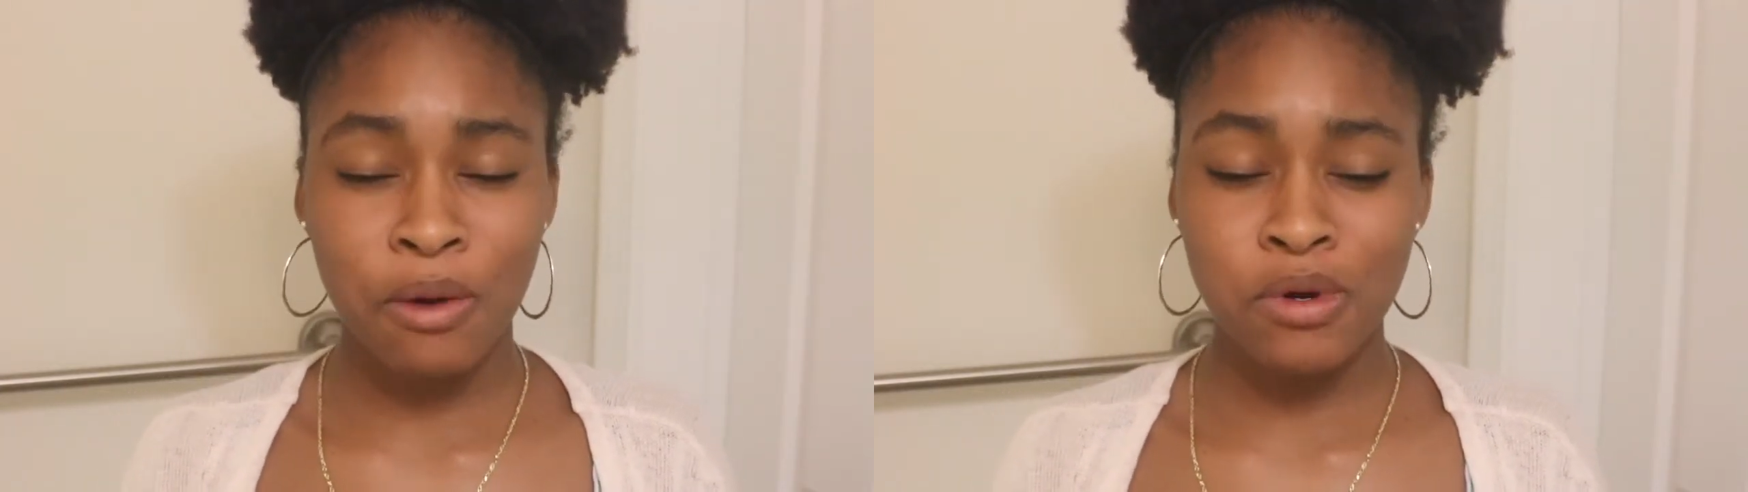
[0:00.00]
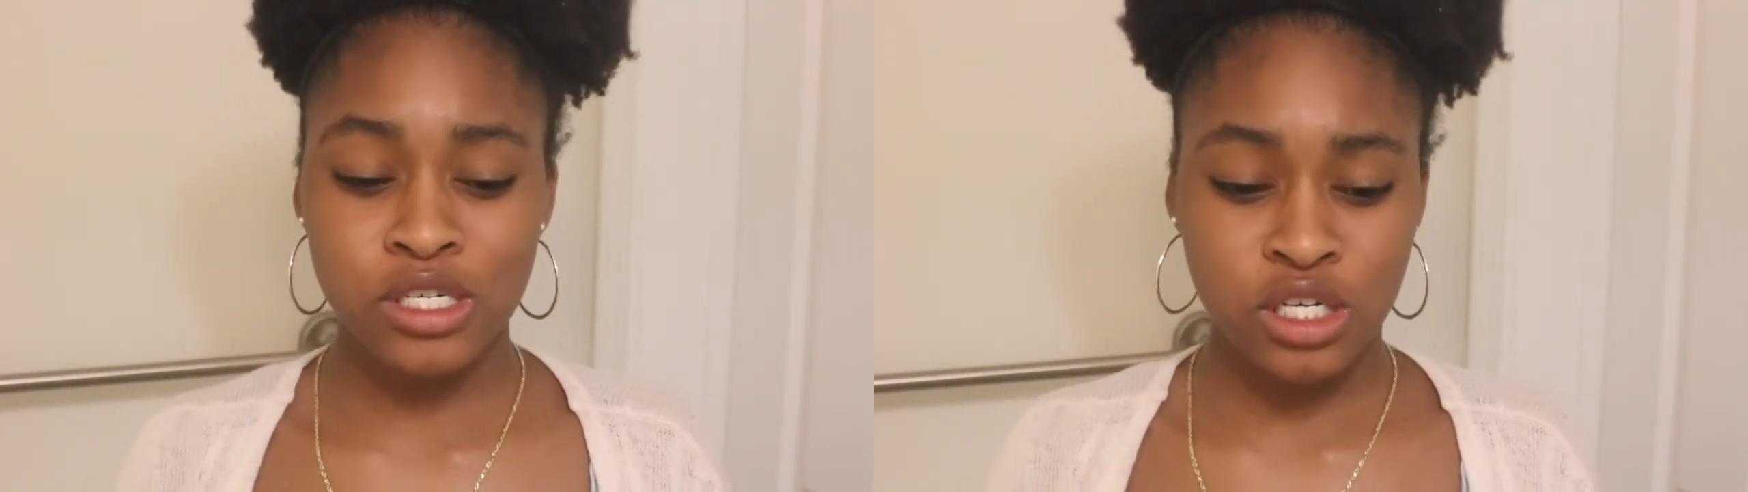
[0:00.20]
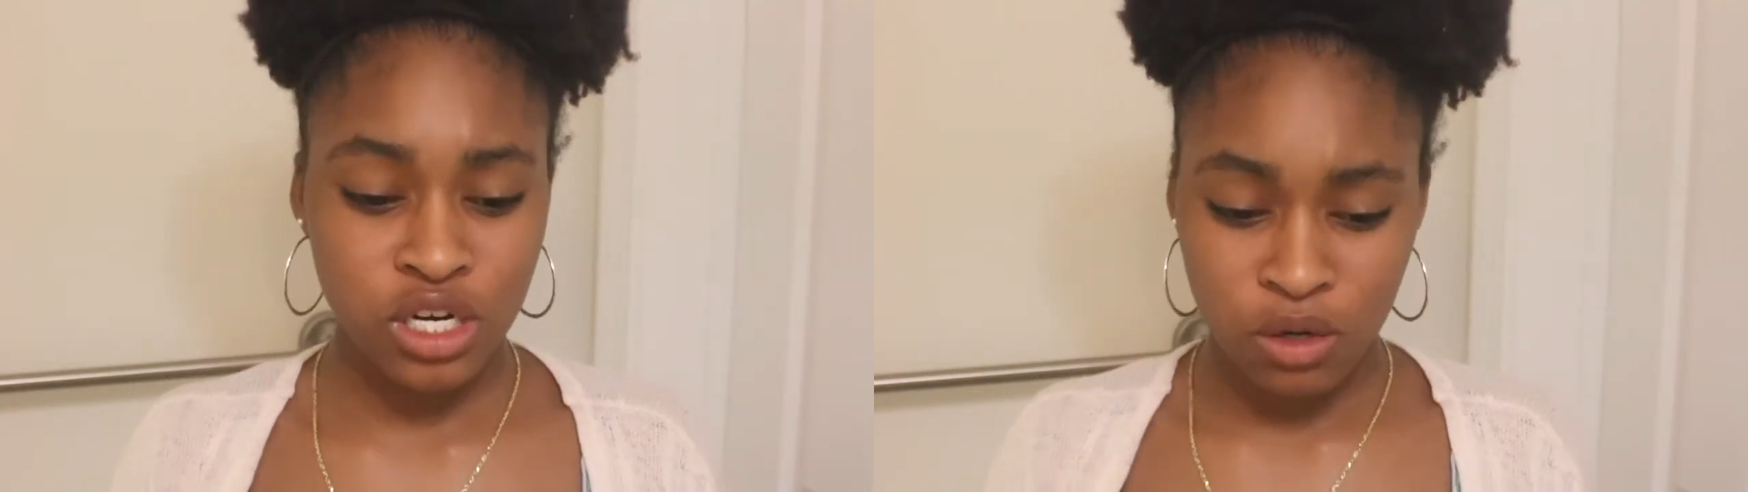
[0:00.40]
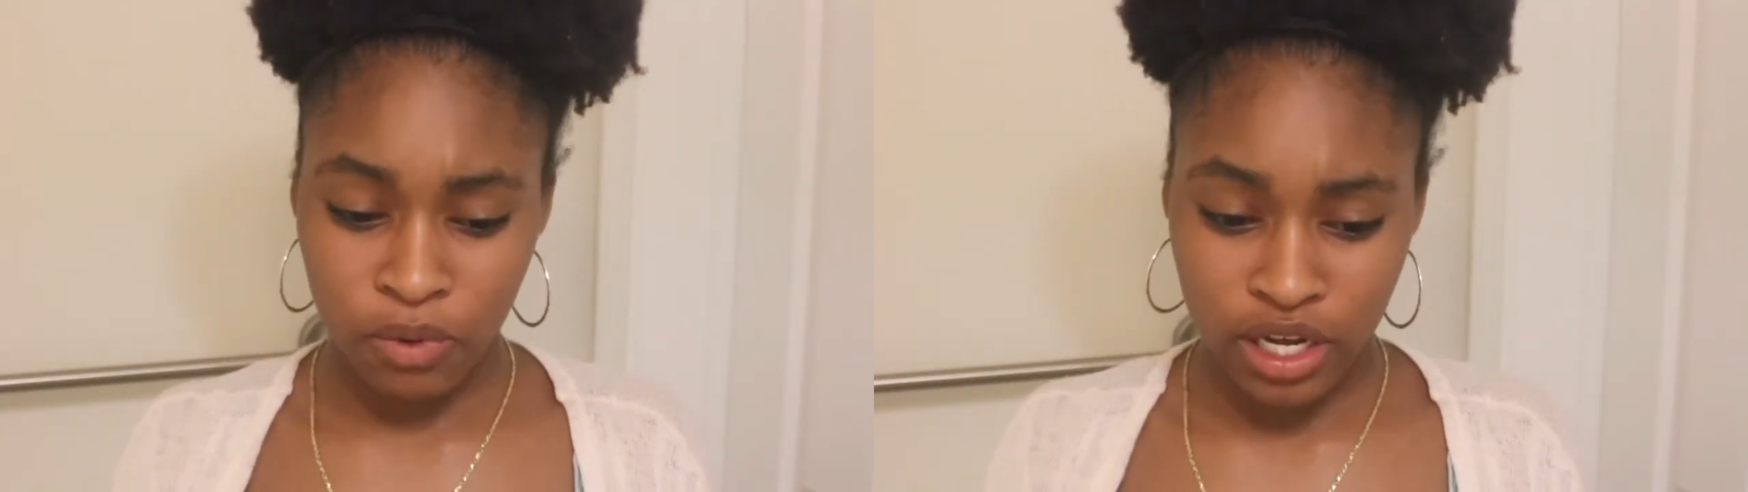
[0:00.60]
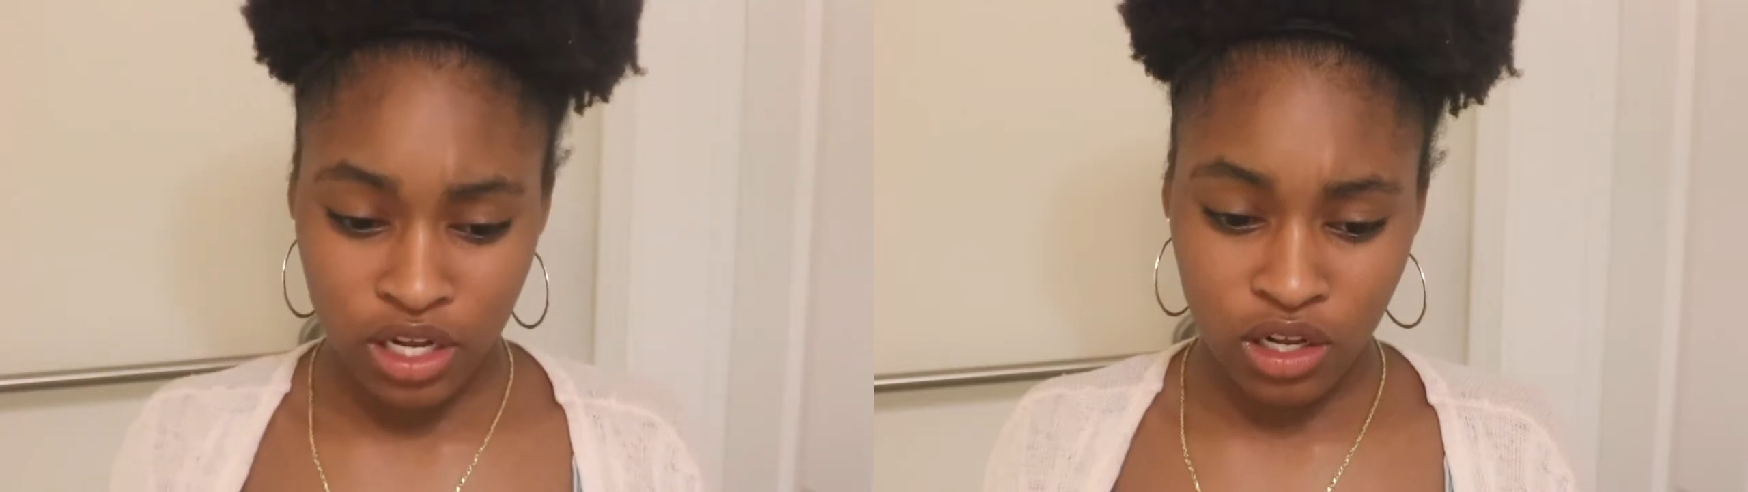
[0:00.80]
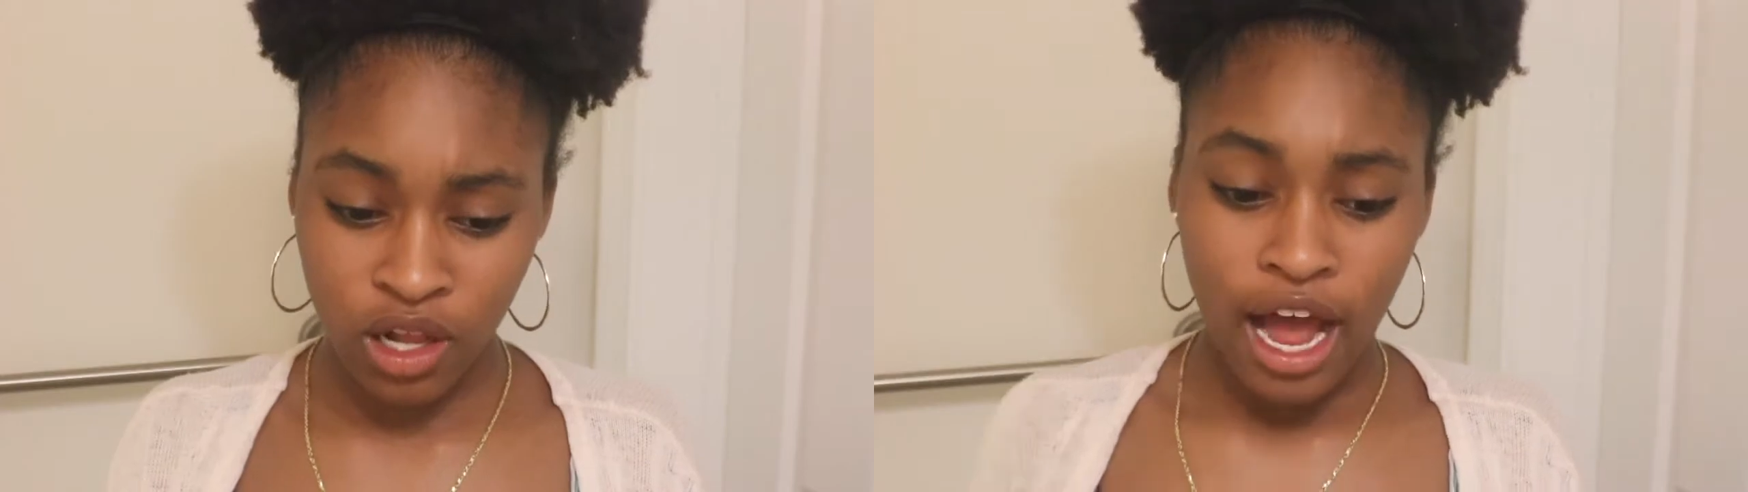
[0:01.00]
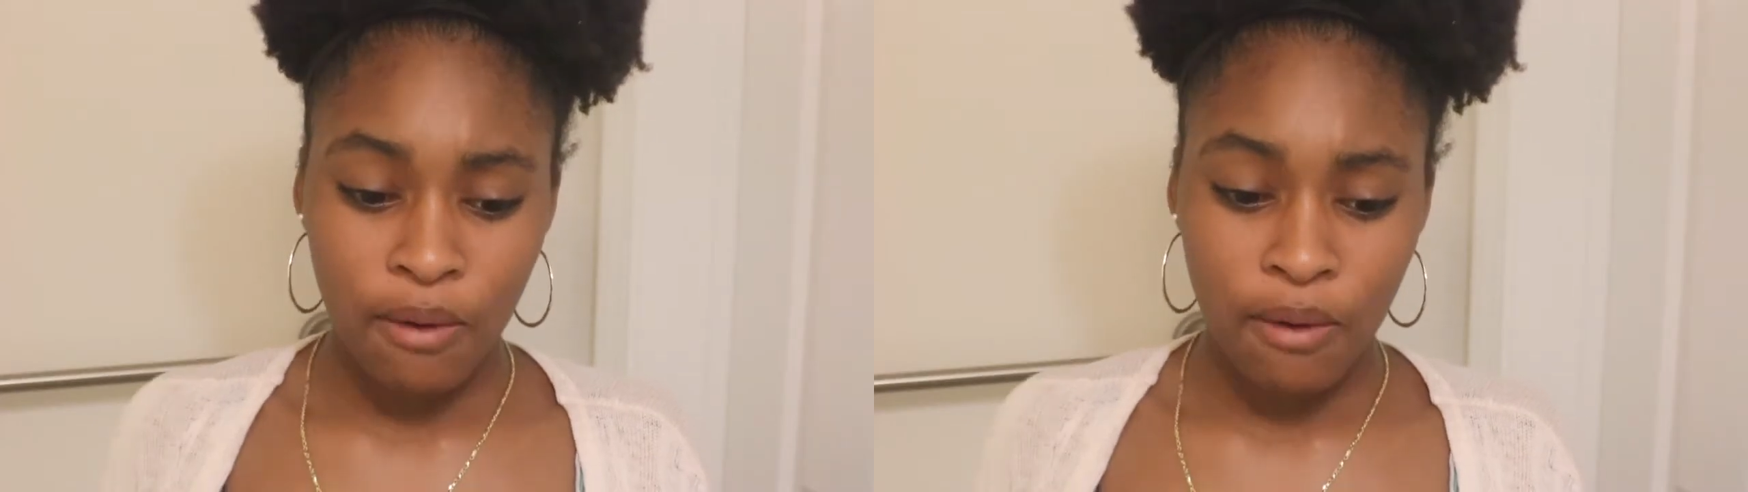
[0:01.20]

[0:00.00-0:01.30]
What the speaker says: I went to GoodWill.